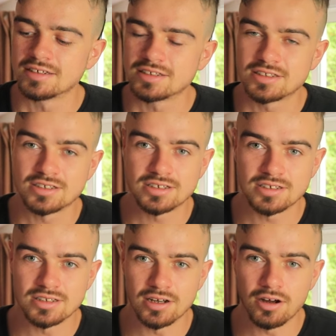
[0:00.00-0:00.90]

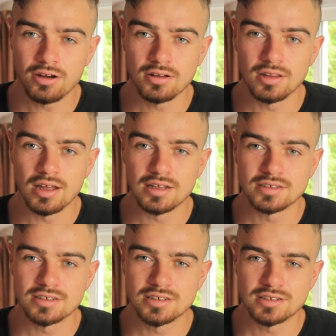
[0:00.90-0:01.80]
stu that
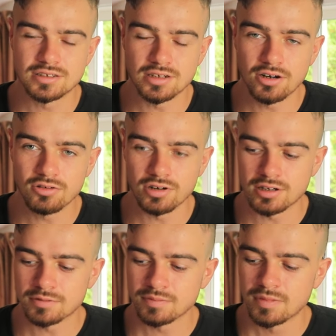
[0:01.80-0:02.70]

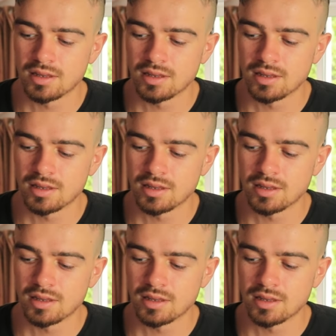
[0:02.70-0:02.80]
stuttering